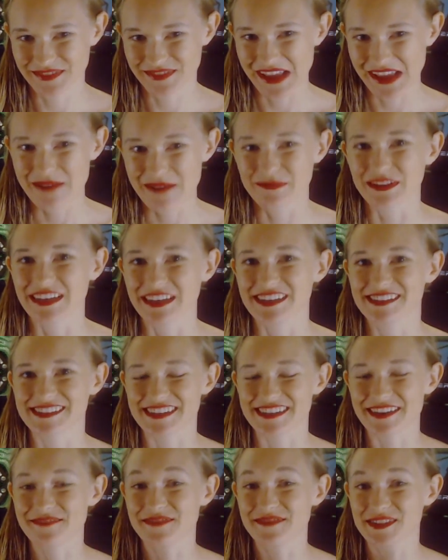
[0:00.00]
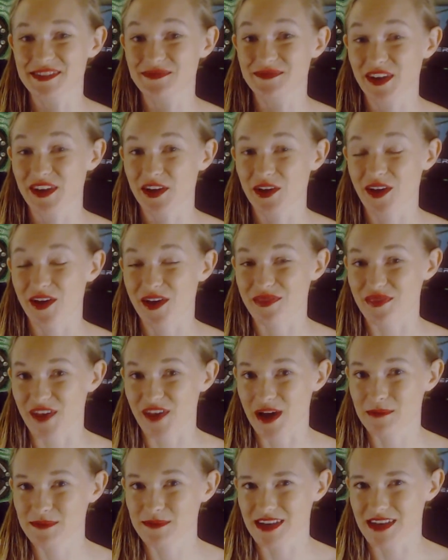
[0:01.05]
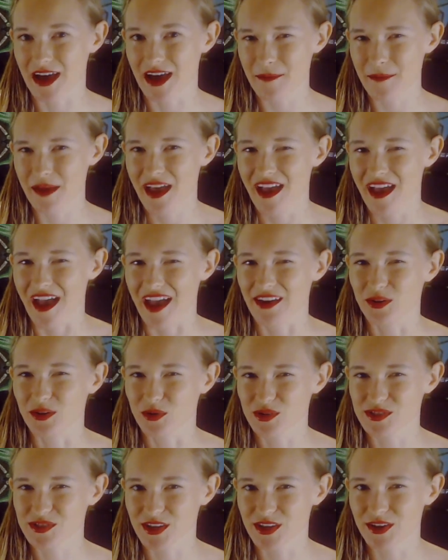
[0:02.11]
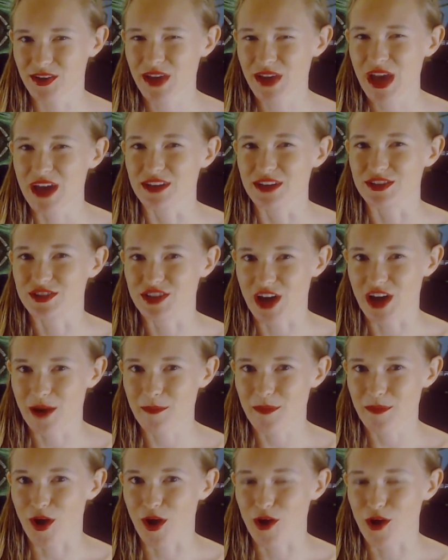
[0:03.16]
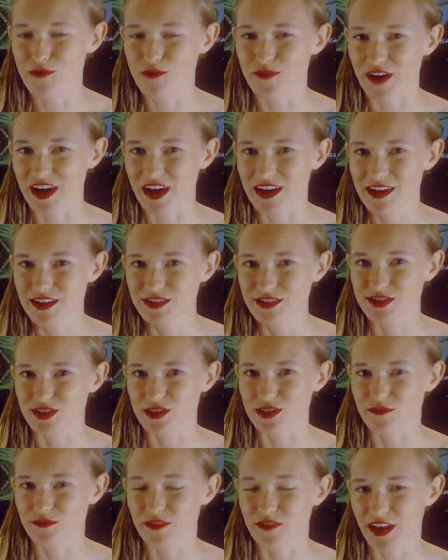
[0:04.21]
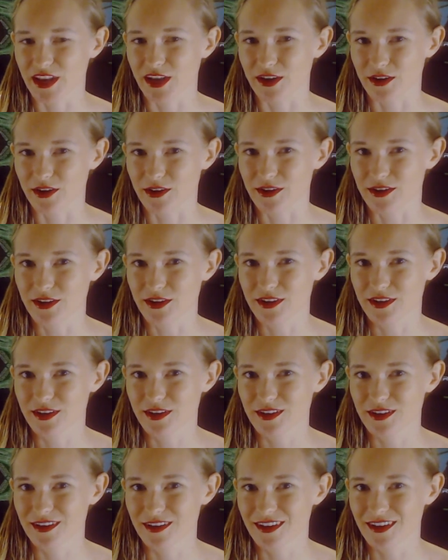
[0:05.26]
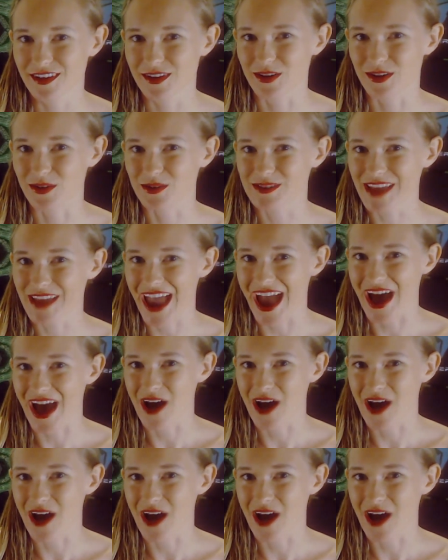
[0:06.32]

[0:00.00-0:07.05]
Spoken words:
please give this video a thumbs up and also jump over to the video called How